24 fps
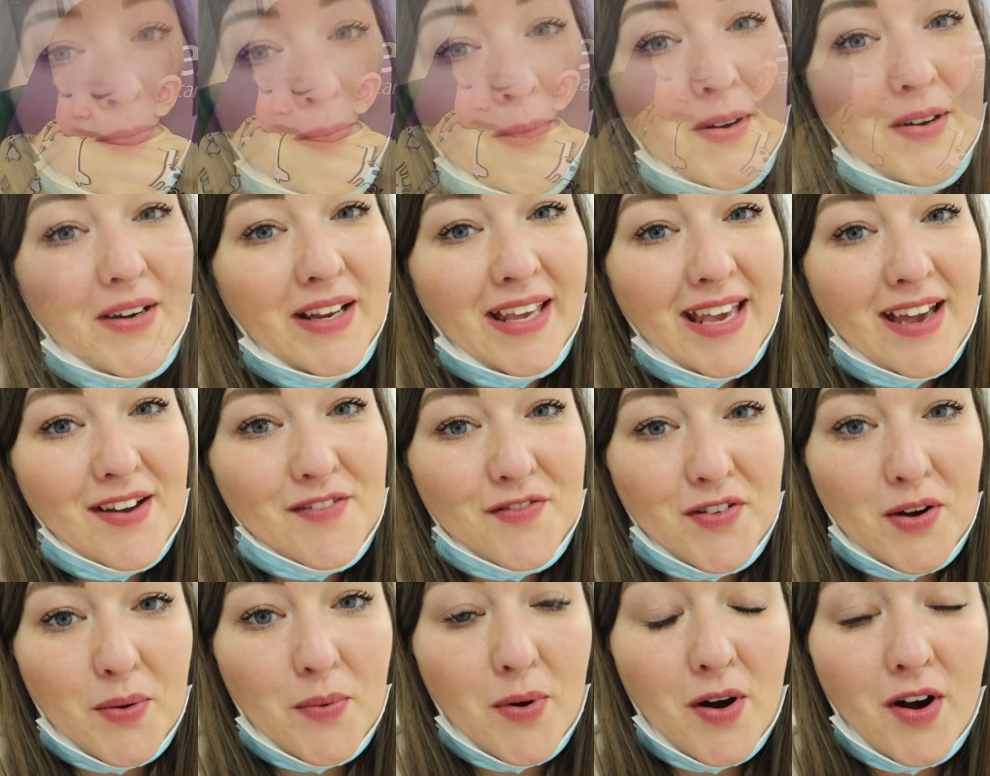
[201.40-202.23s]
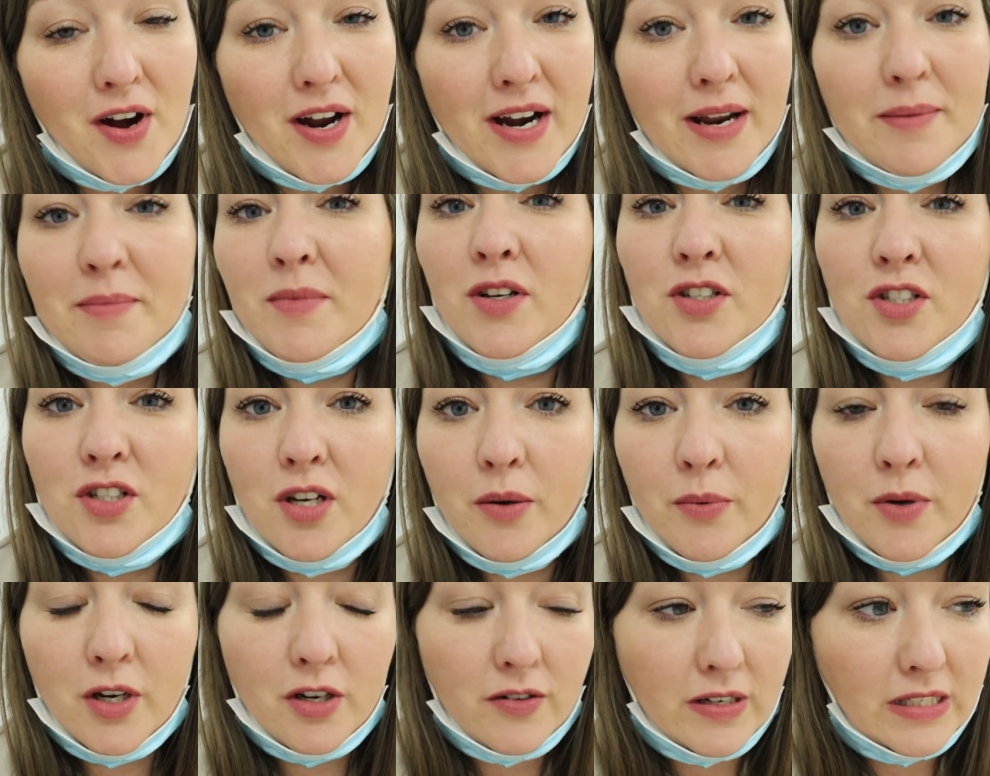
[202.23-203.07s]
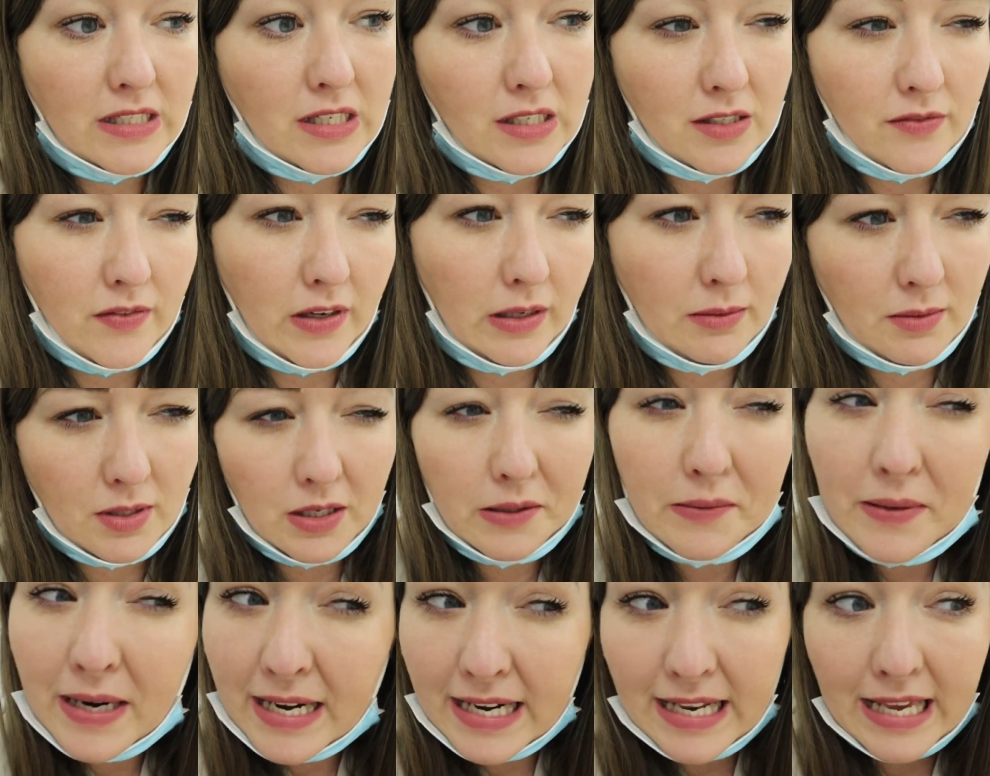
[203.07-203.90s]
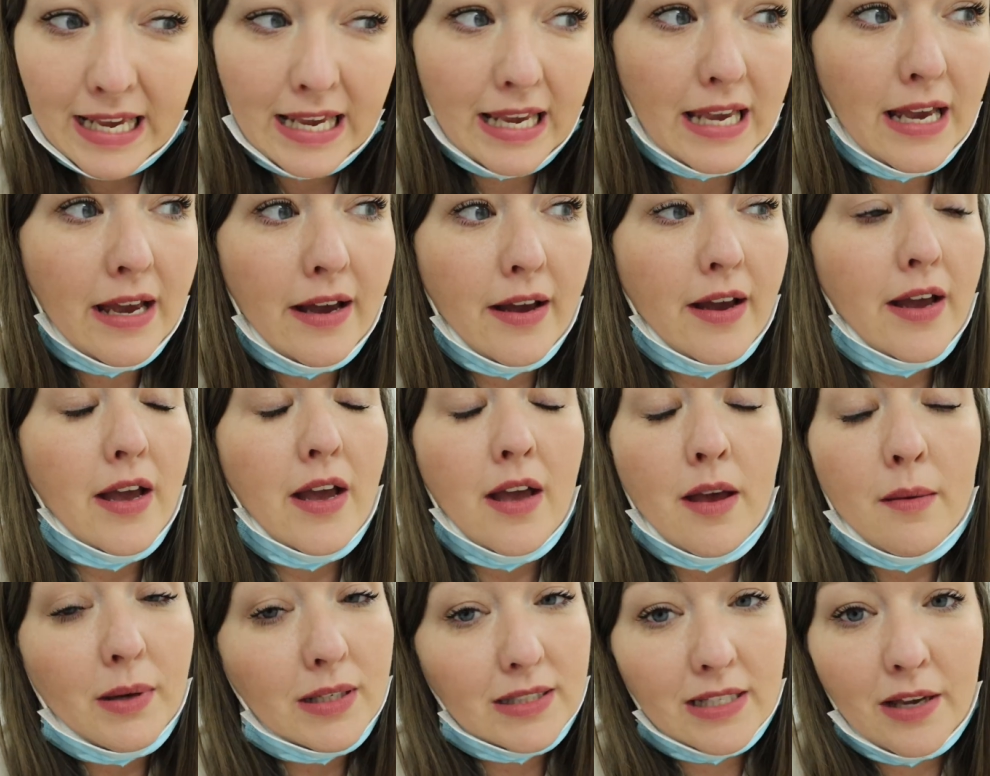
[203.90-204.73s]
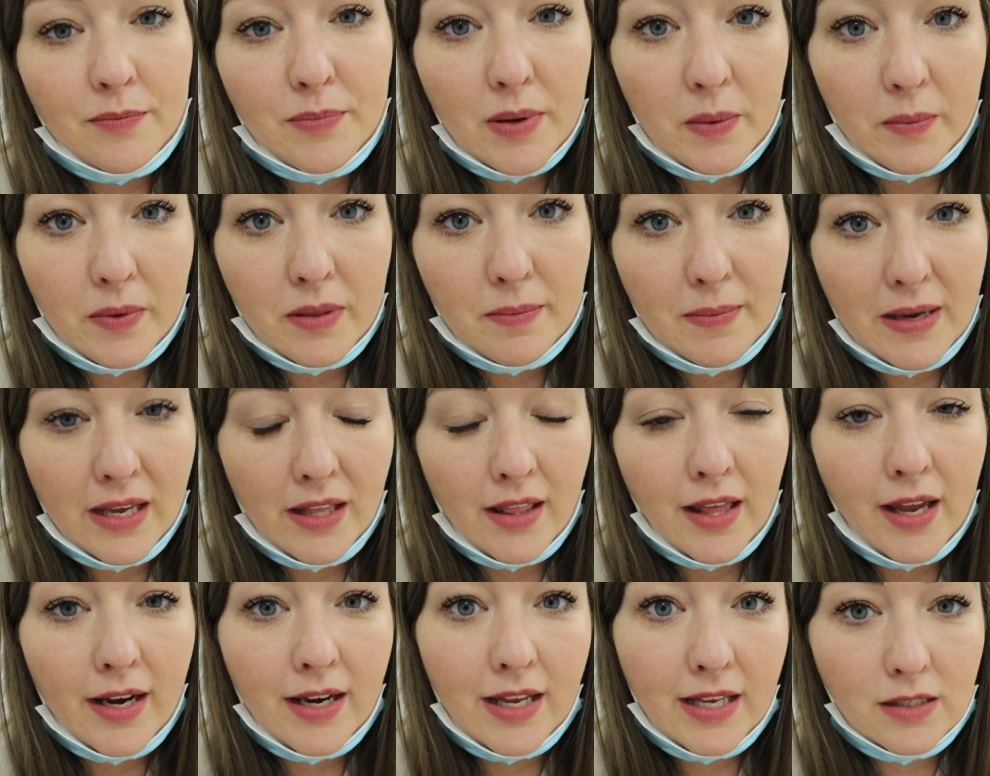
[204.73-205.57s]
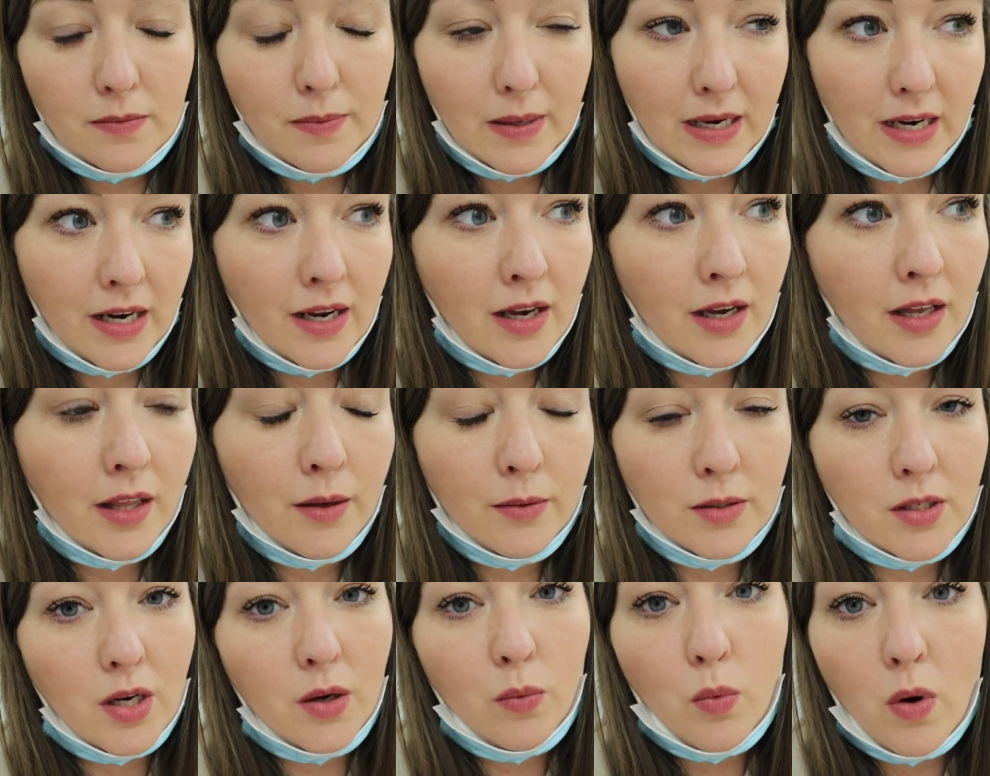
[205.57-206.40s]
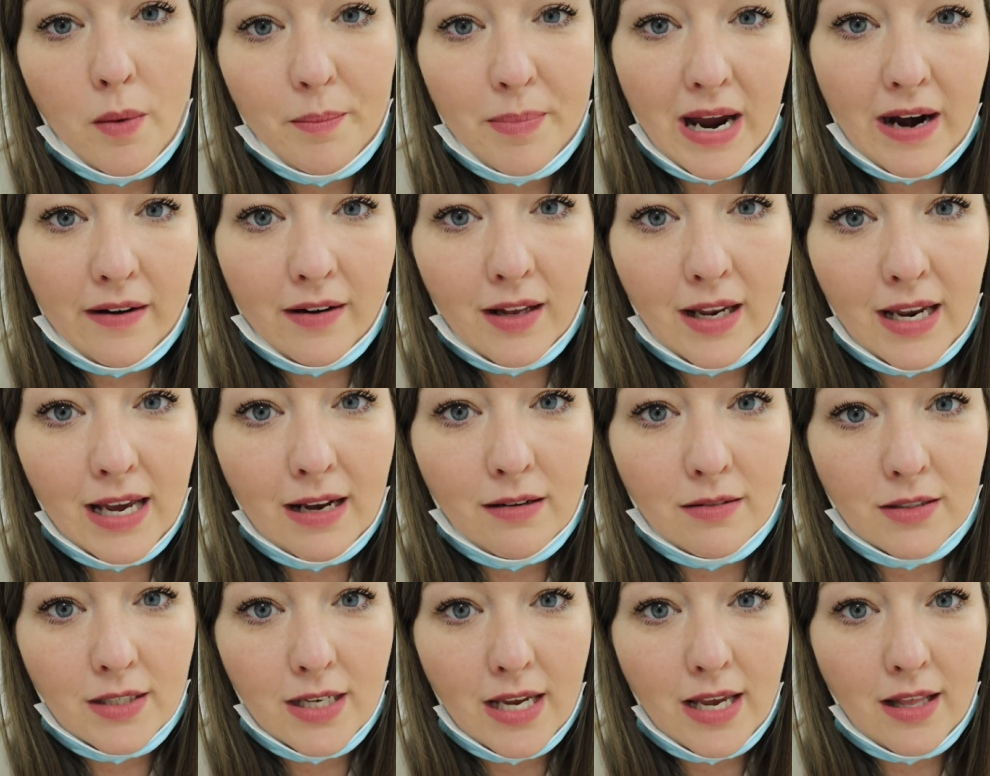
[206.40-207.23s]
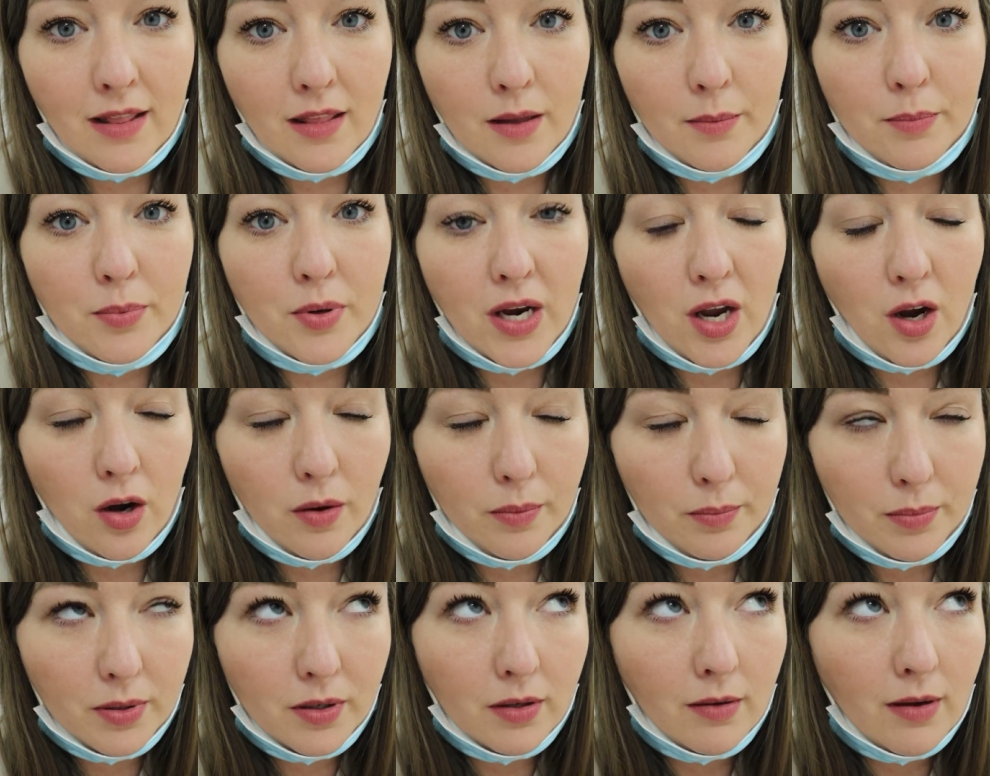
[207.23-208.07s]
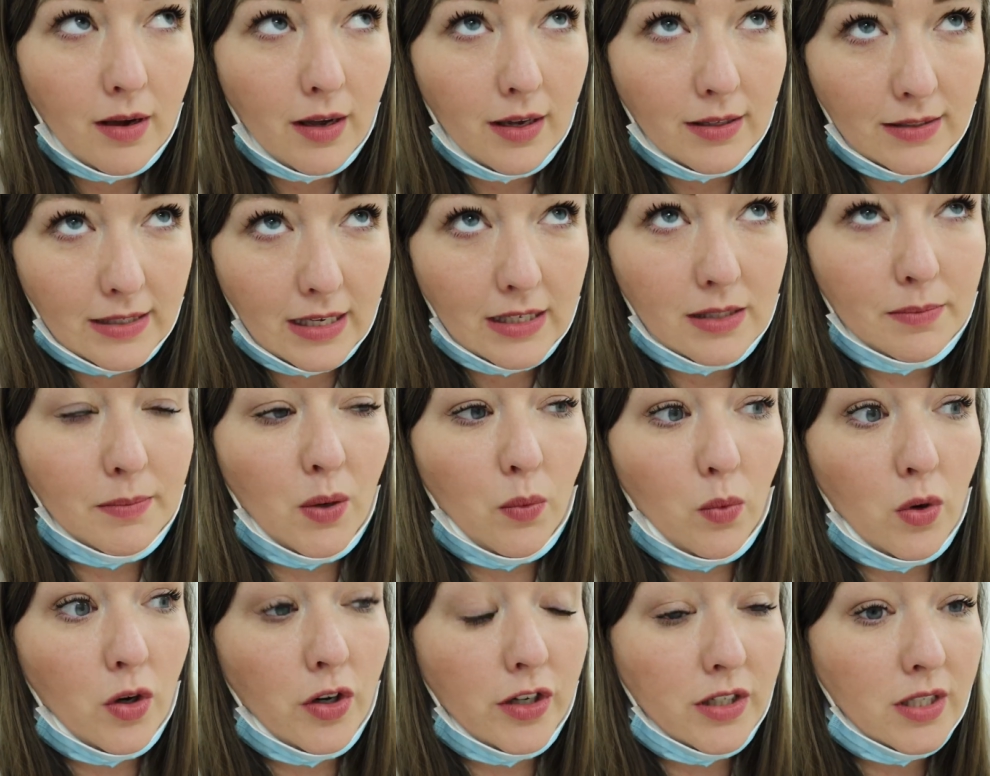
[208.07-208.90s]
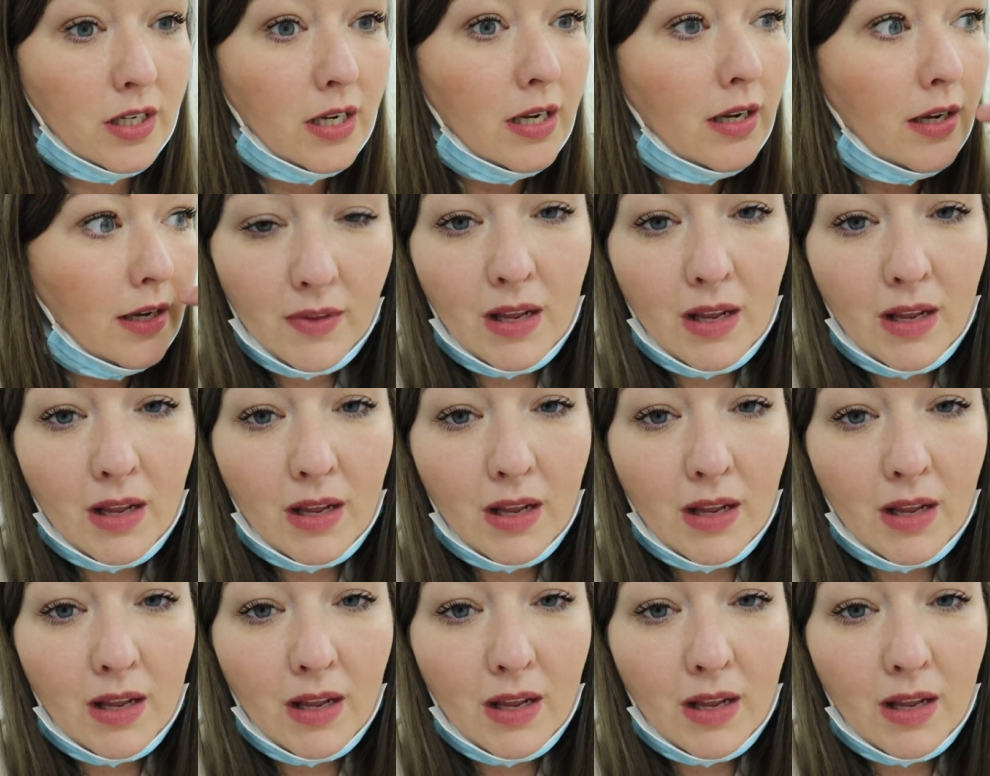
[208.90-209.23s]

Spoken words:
morning, everyone. I'm not sure what Chris has filmed already because I've been with Mila and there was only one parent allowed in the pre-op assessment ward,